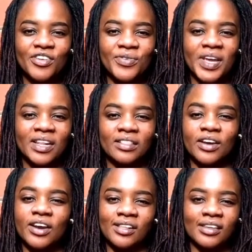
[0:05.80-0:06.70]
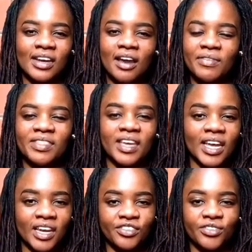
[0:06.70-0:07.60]
God created the earth and
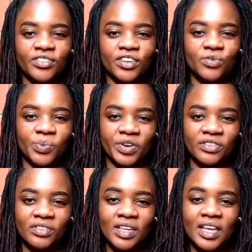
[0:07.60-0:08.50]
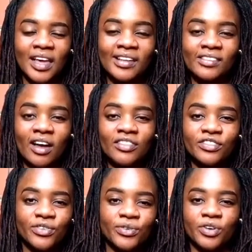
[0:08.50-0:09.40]
everything in it using his words. As
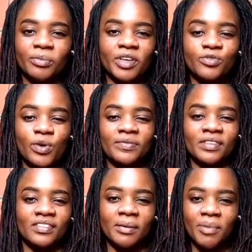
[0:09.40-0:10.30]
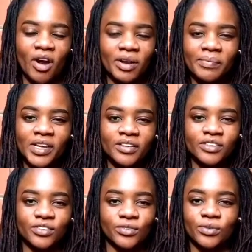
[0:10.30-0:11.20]
God's children, it means we have the same power and
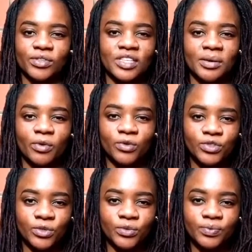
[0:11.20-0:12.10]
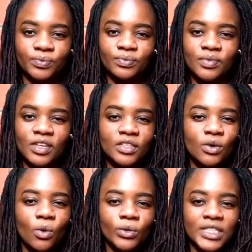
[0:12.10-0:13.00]
ability to do the same also. In
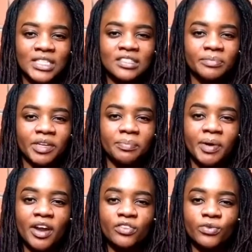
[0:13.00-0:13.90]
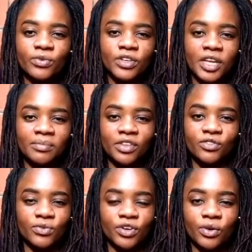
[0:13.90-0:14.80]
the Old Testament, parents would name their
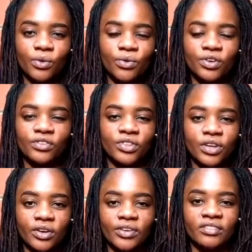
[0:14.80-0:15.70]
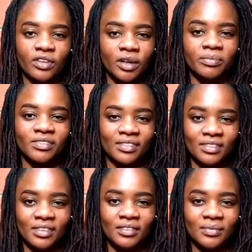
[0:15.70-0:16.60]
children according to their current
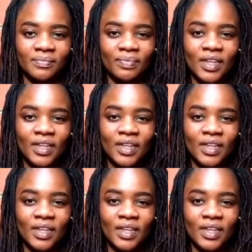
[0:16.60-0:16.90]
circumstances.